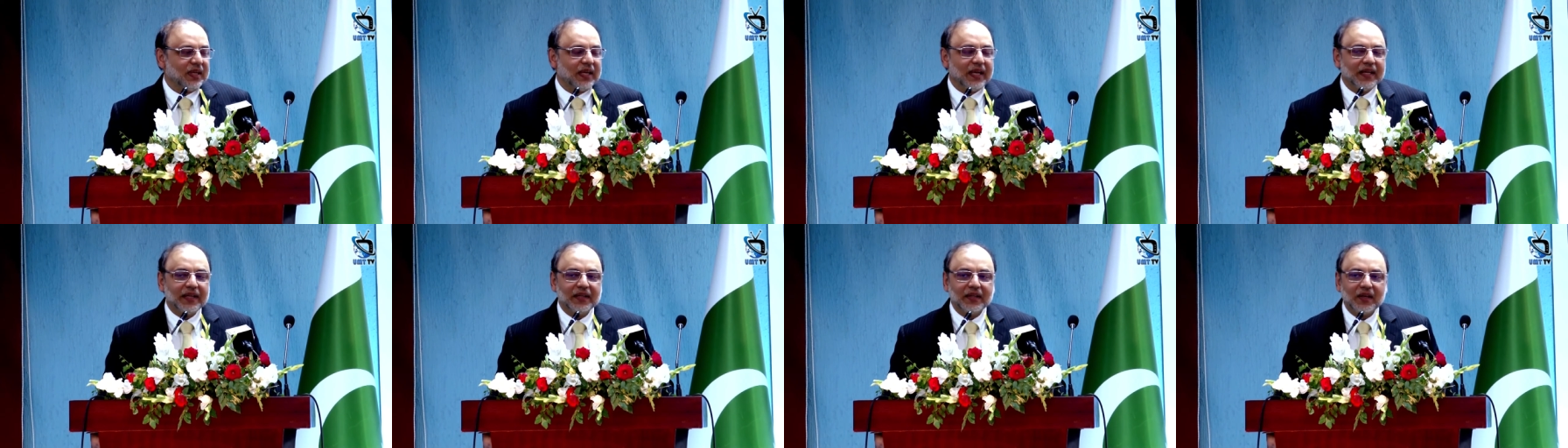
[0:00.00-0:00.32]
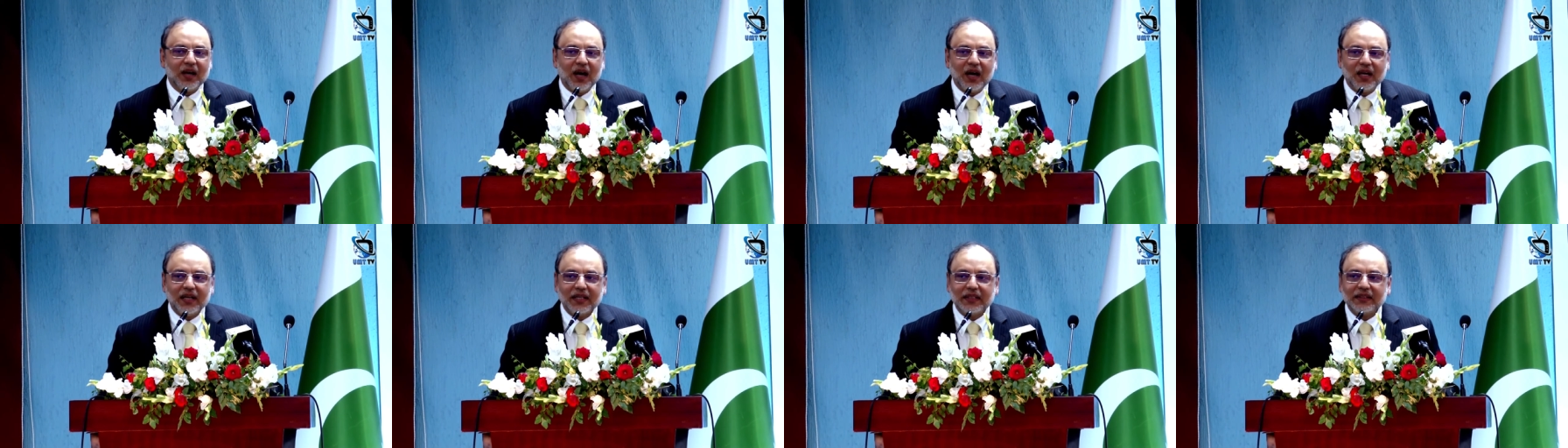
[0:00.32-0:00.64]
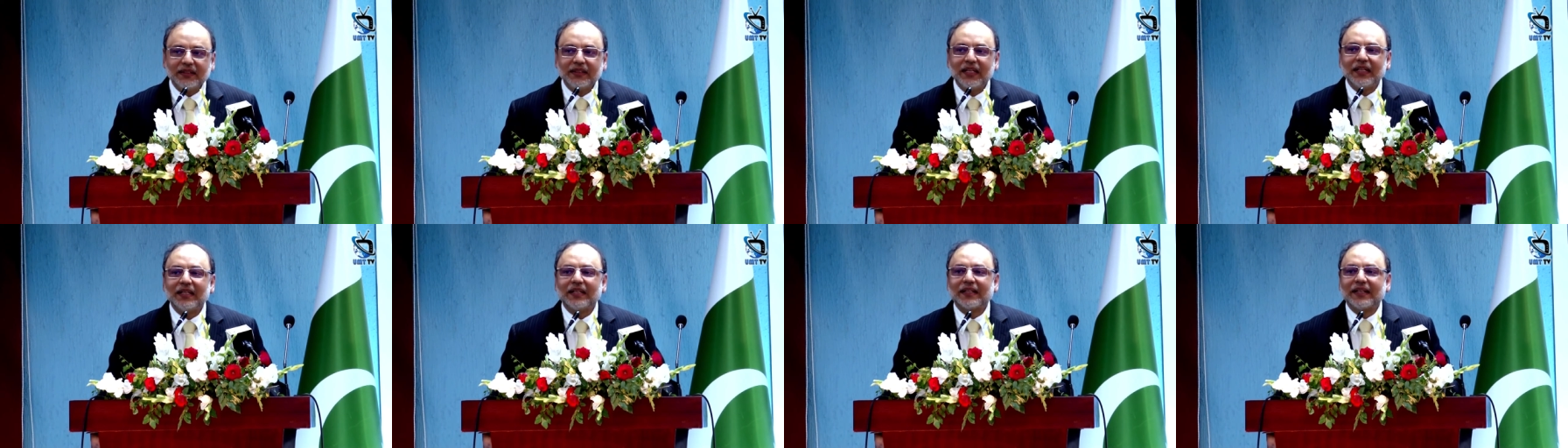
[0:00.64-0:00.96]
and
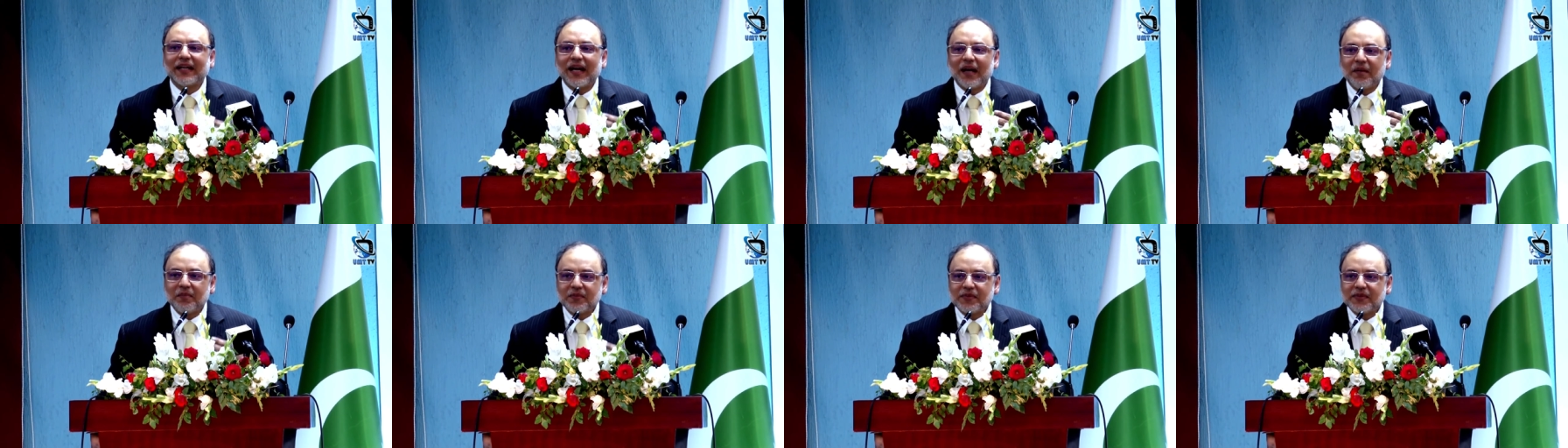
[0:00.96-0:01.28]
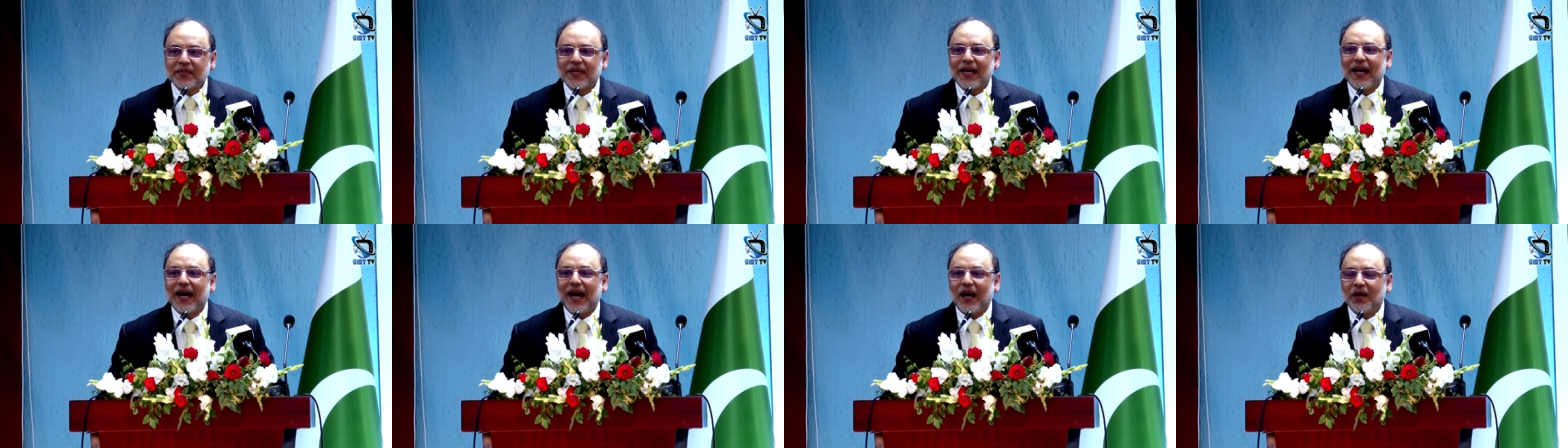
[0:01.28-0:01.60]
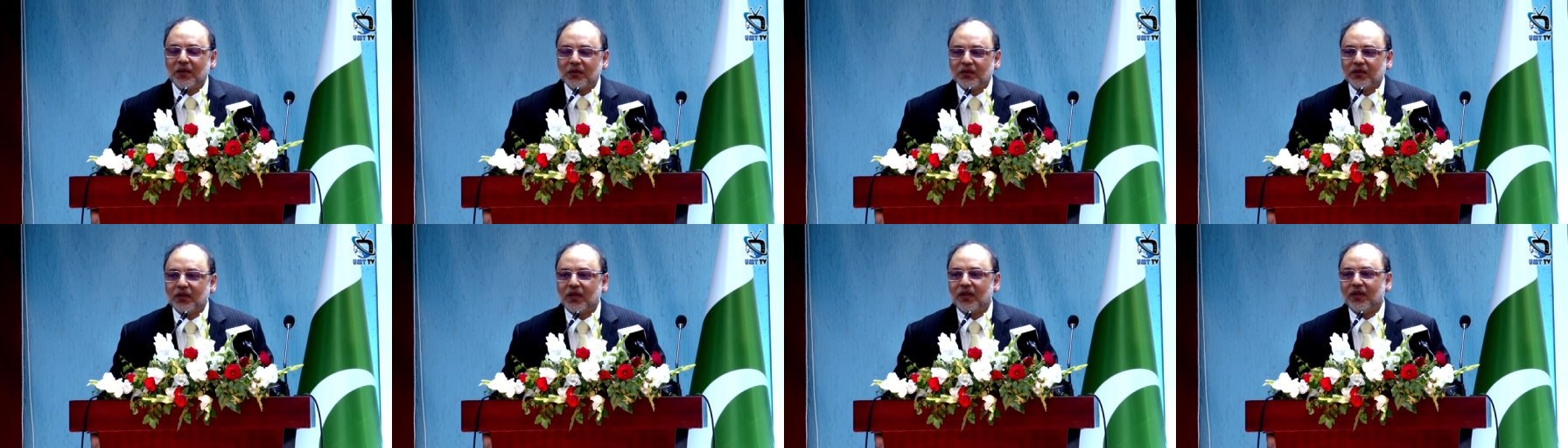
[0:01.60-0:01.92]
knowledge that comes
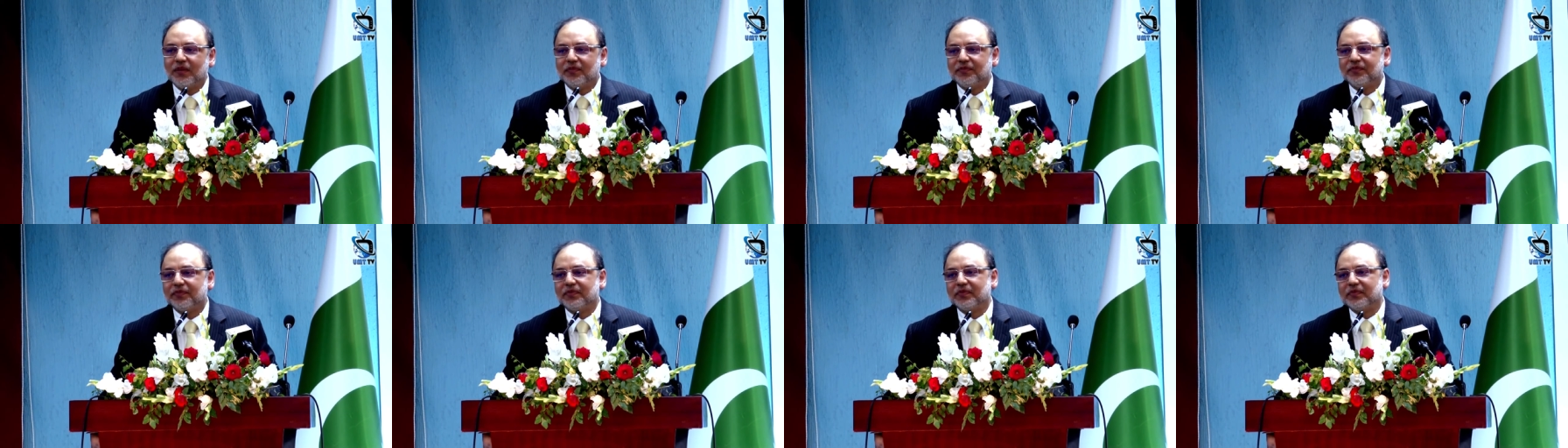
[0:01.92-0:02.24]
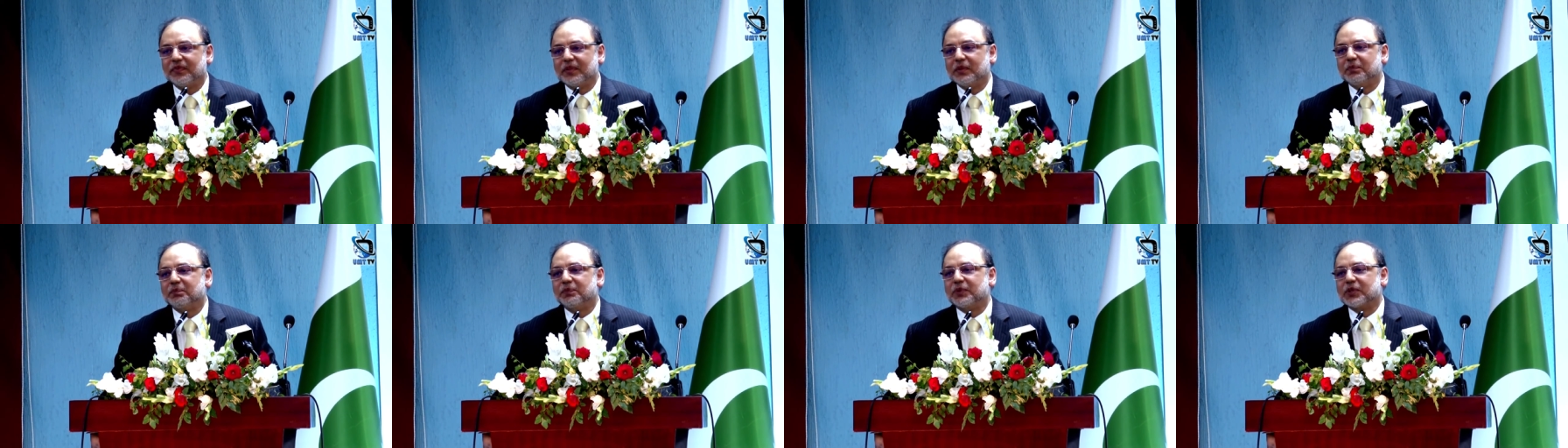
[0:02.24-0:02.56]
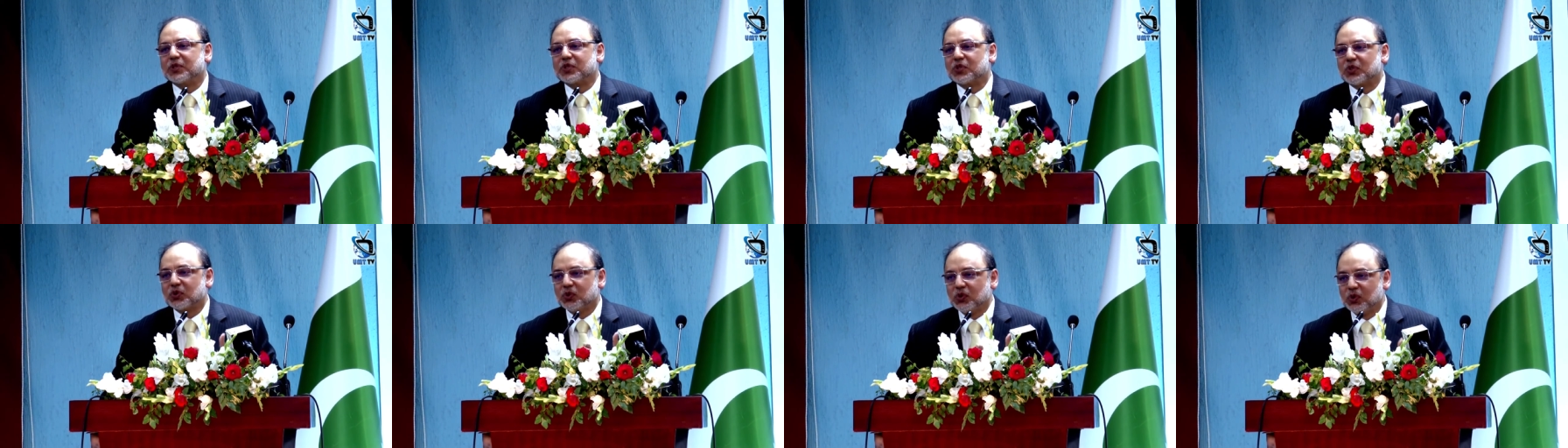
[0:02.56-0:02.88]
out of the
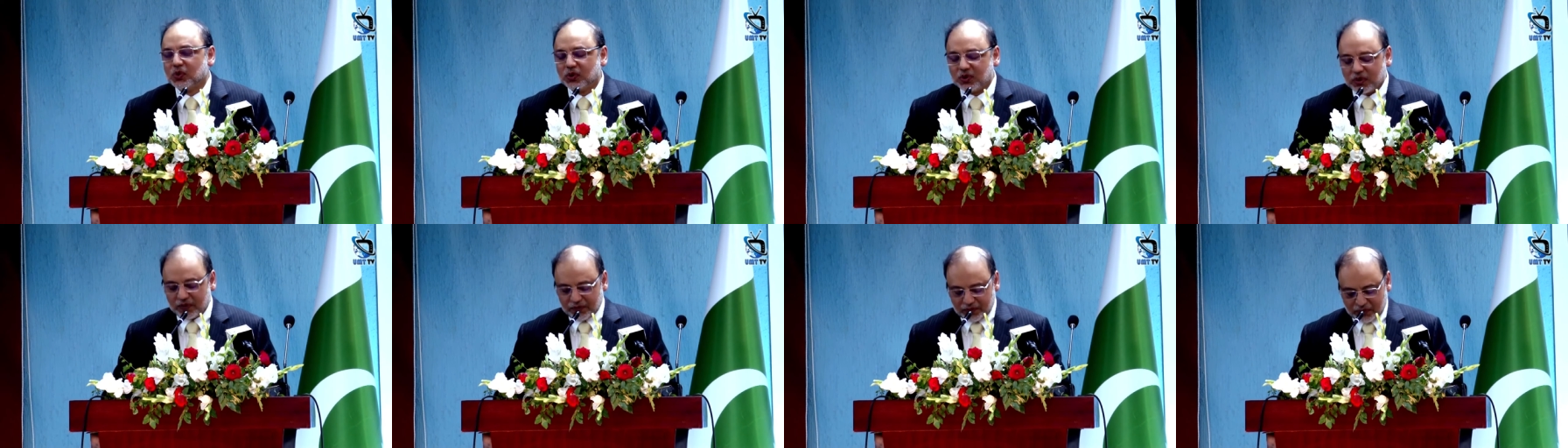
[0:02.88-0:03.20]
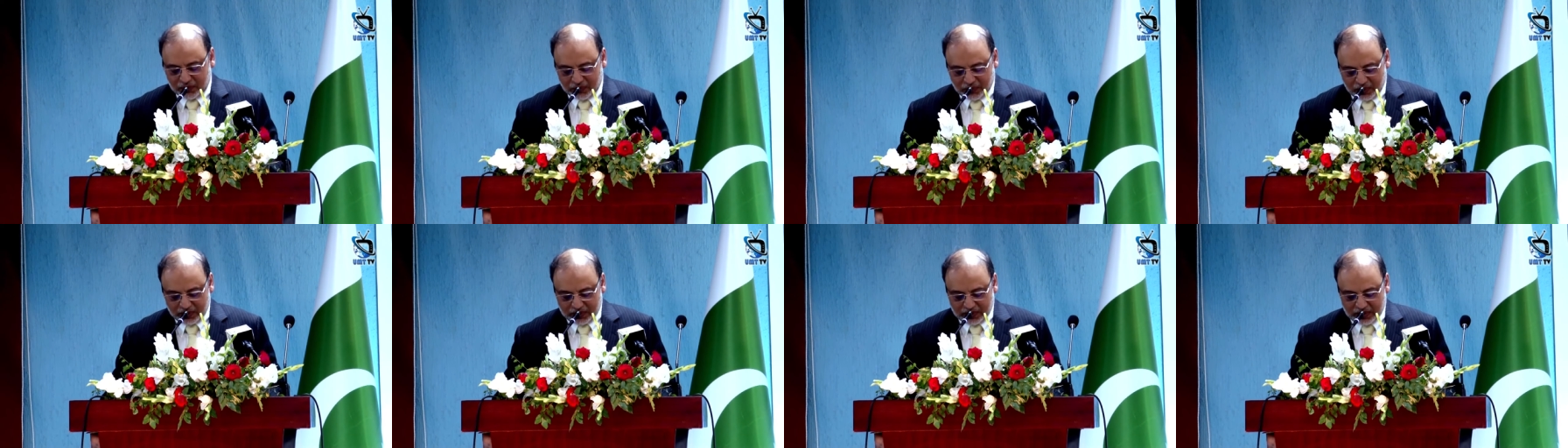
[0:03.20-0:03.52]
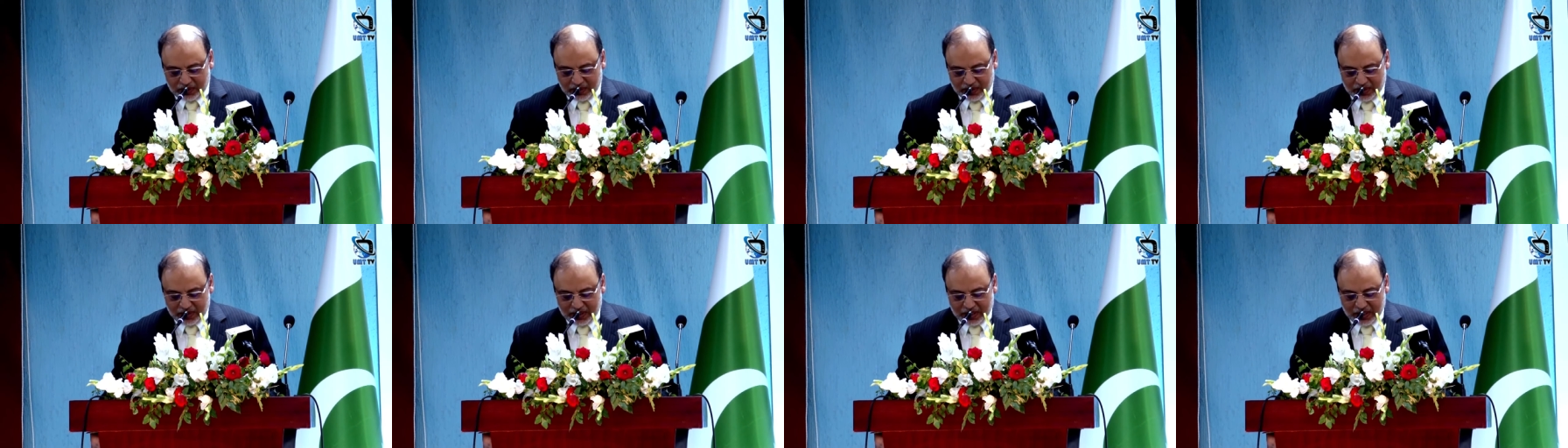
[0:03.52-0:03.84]
pursuit of
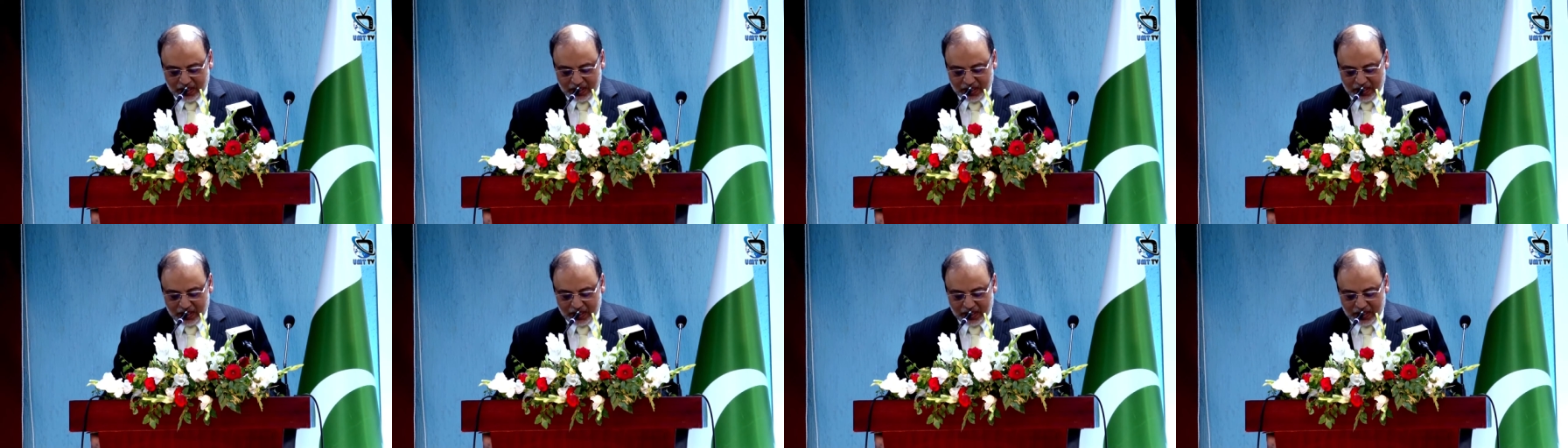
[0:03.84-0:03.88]
truth,